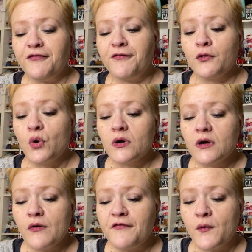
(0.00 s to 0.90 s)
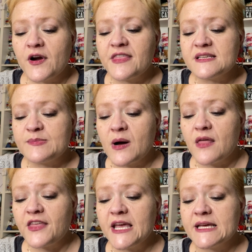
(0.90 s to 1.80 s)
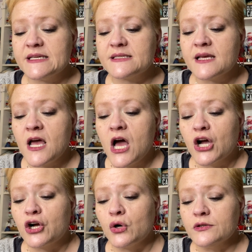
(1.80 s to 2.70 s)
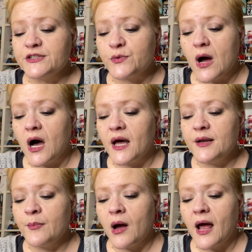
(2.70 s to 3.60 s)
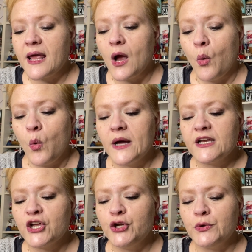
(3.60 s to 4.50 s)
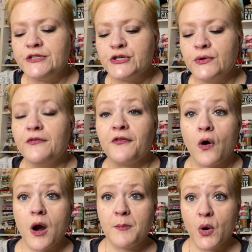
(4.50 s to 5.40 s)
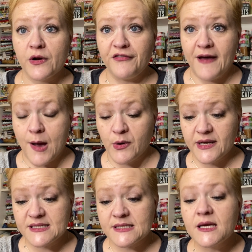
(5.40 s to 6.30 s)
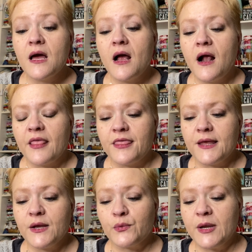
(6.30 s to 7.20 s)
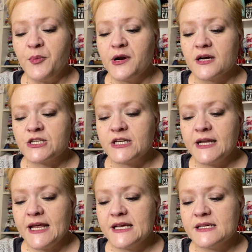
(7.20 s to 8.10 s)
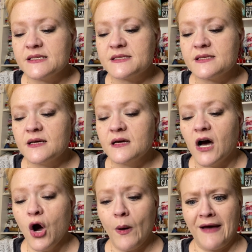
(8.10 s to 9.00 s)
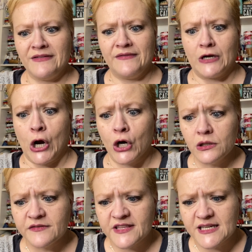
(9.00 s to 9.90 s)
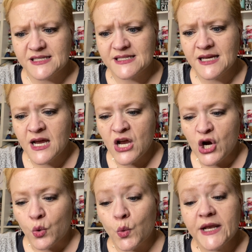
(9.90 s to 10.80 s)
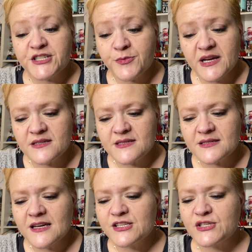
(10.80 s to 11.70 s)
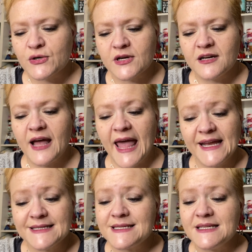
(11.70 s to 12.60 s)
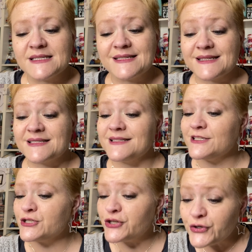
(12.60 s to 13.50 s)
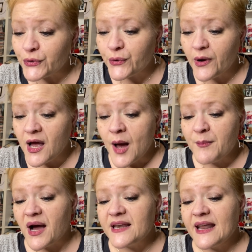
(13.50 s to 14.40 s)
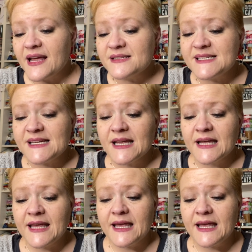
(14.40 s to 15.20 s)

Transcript: floral for this month is Goldenrod by One Canoe Two for Moda Fabrics. The reproduction is, oh, I haven't even heard of this. Richmond, circa 1862 by Nancy,